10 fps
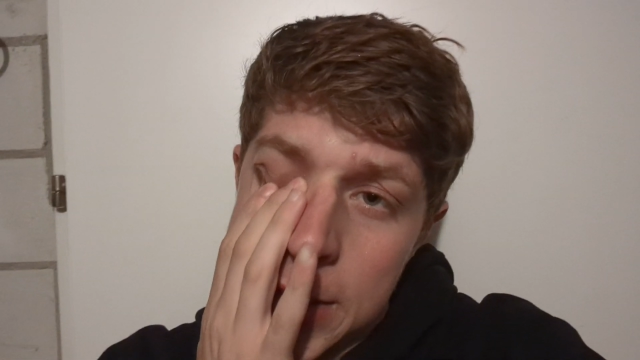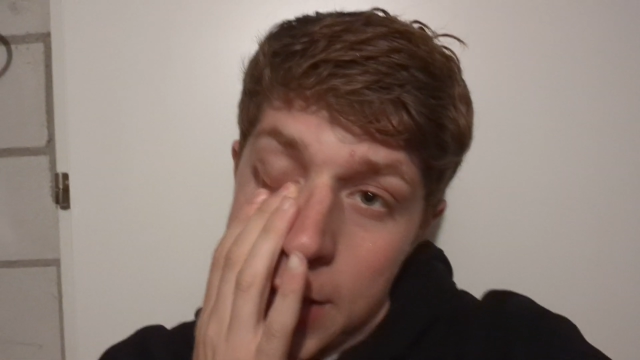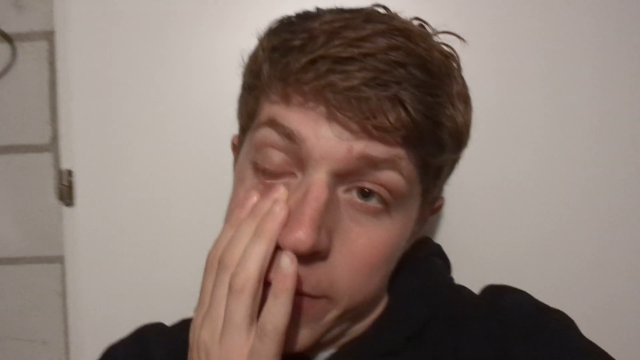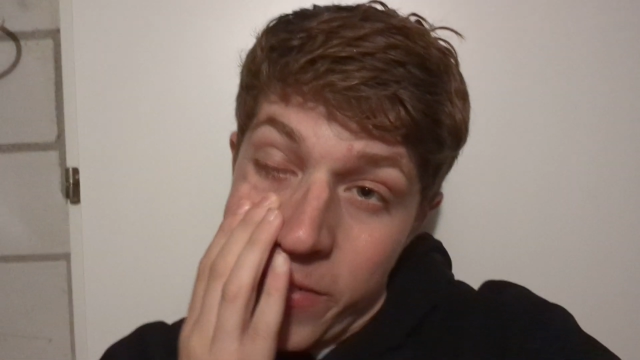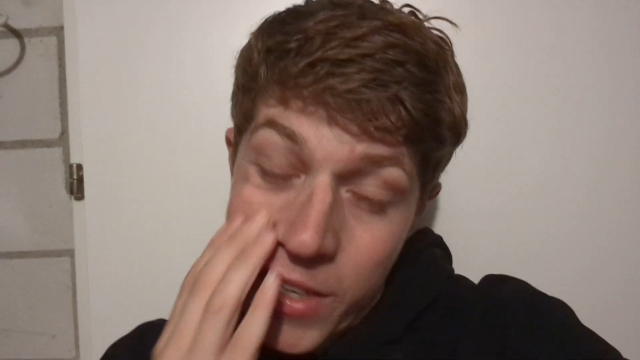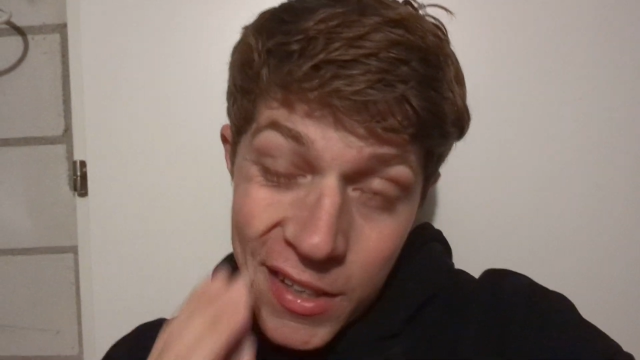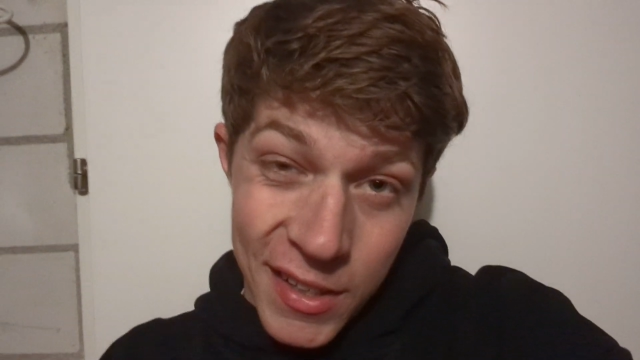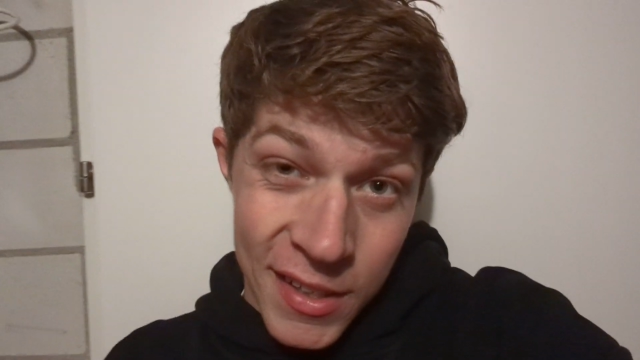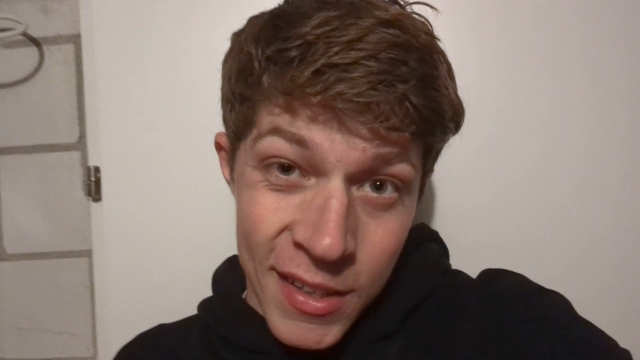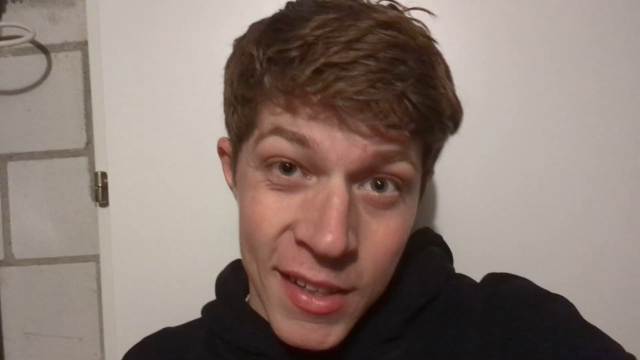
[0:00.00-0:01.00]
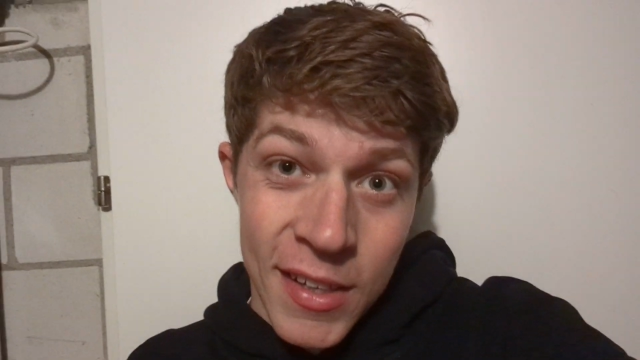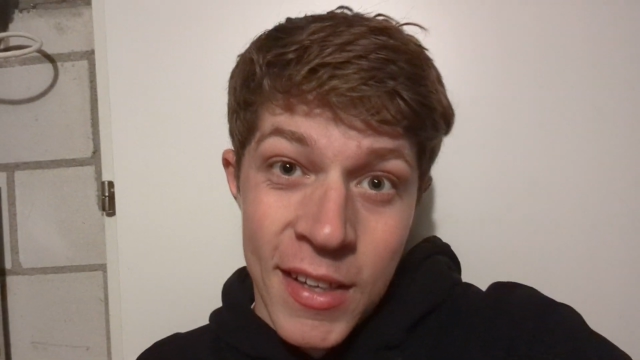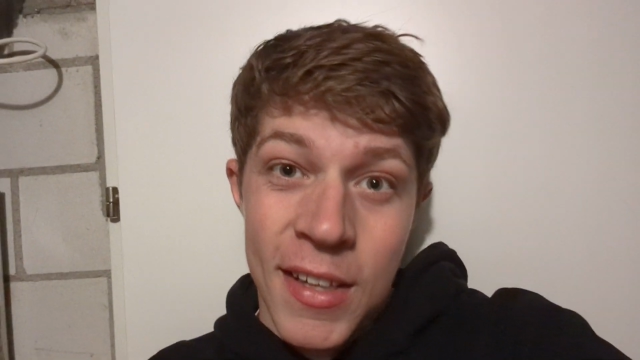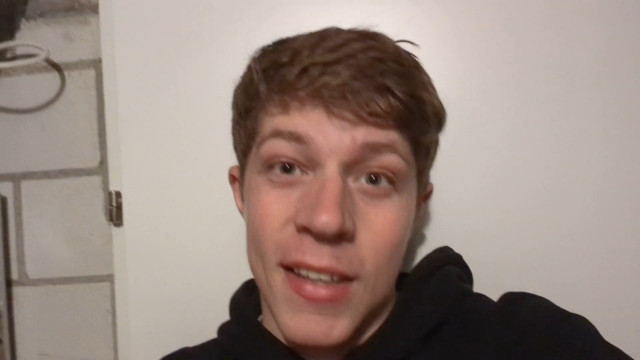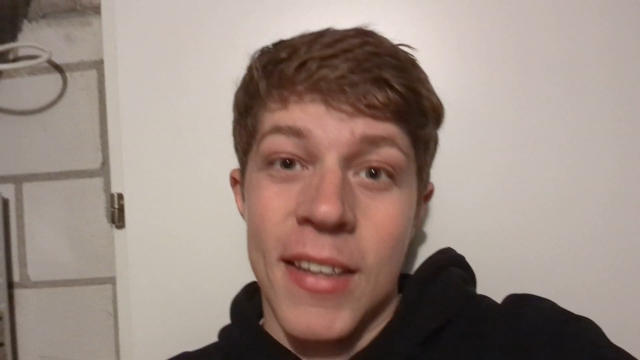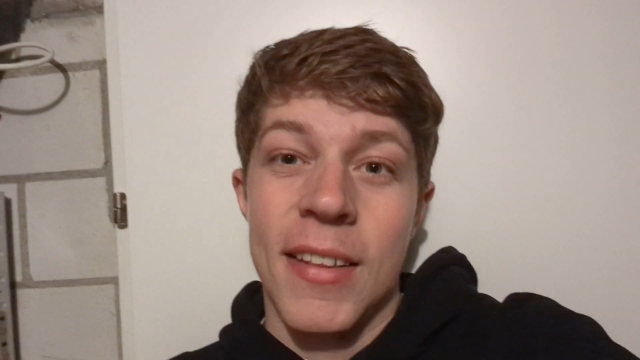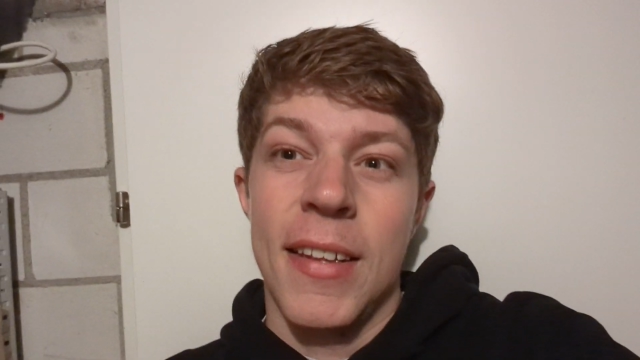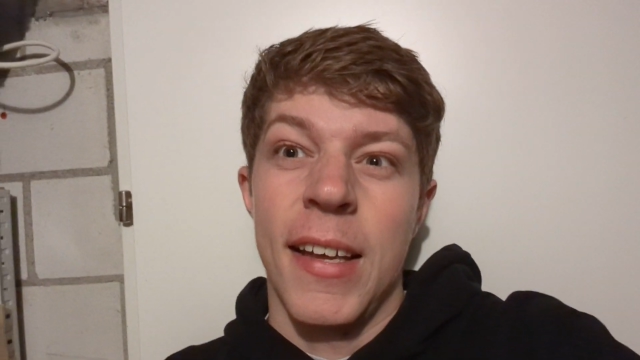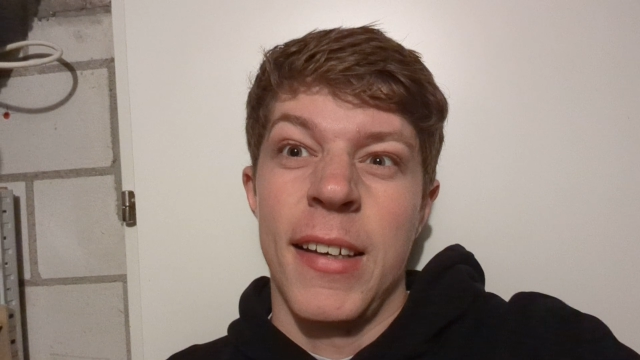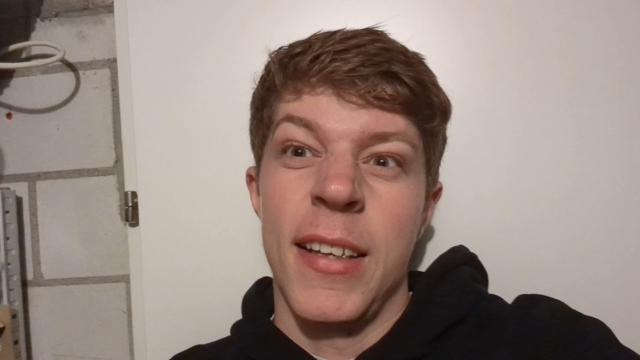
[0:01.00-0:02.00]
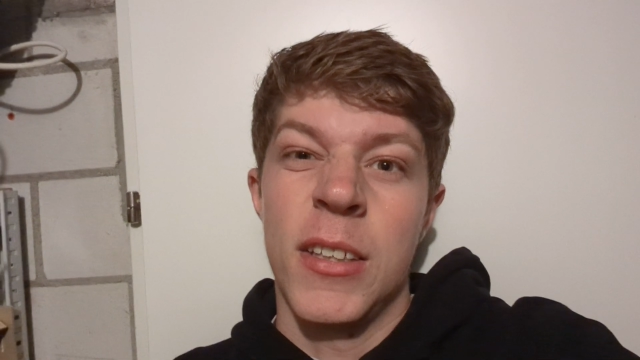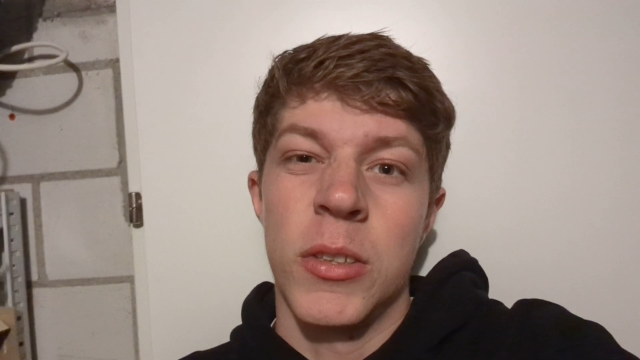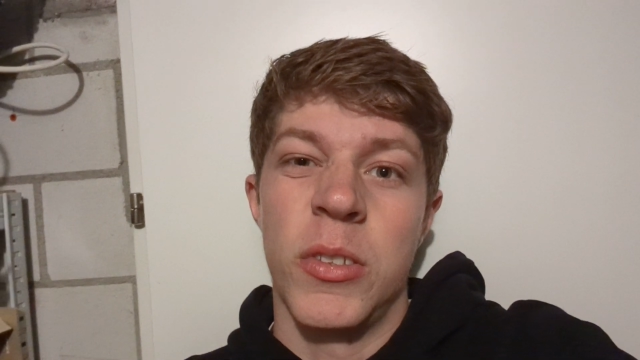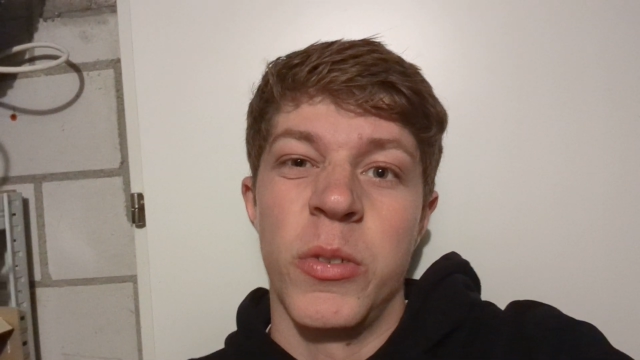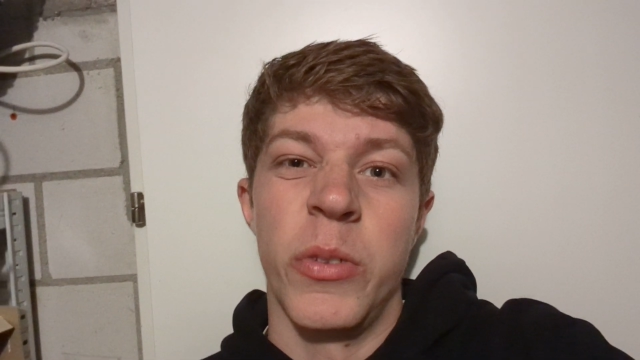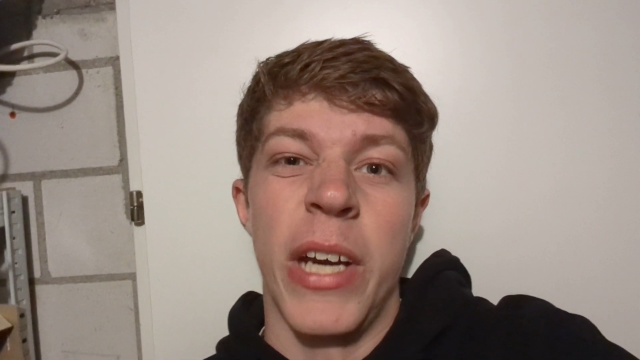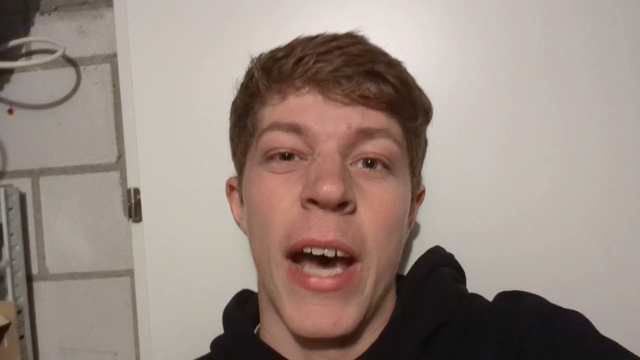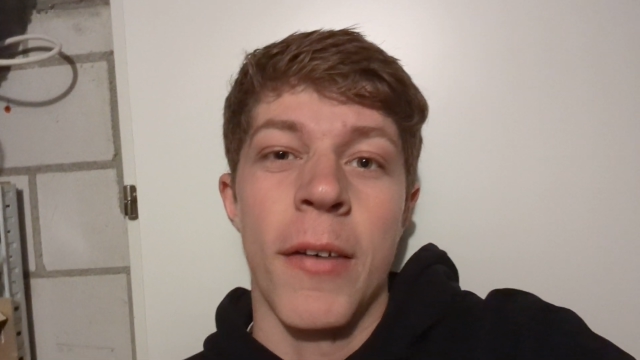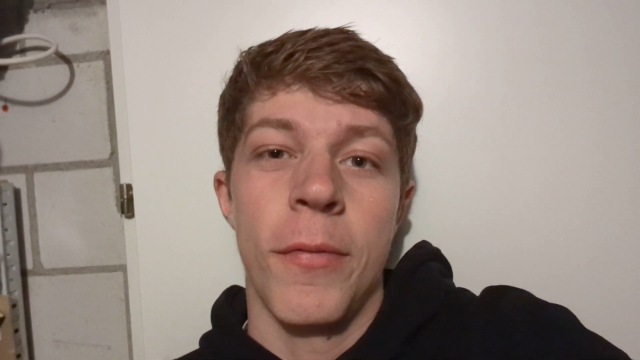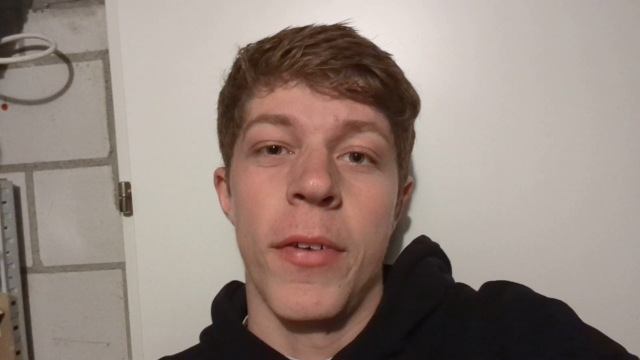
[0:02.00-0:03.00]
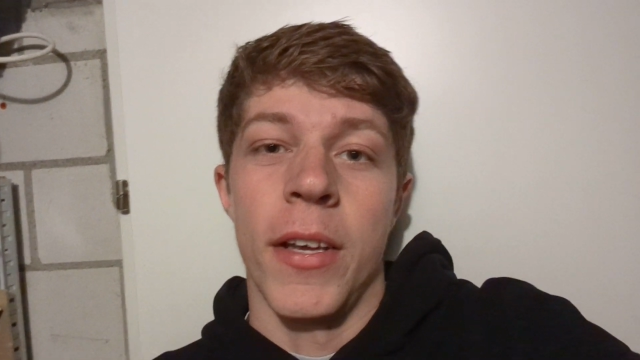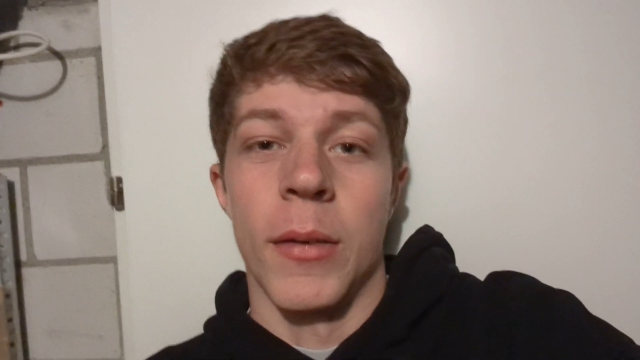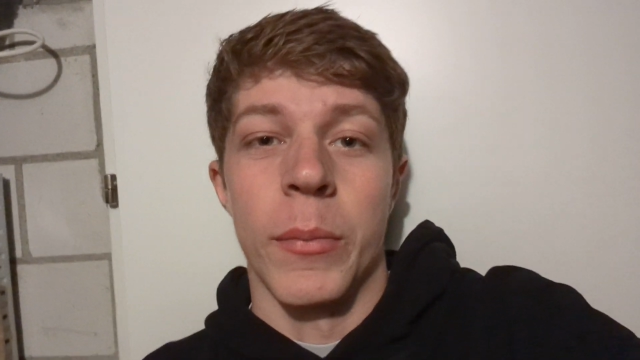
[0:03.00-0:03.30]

They think they need to do nothing,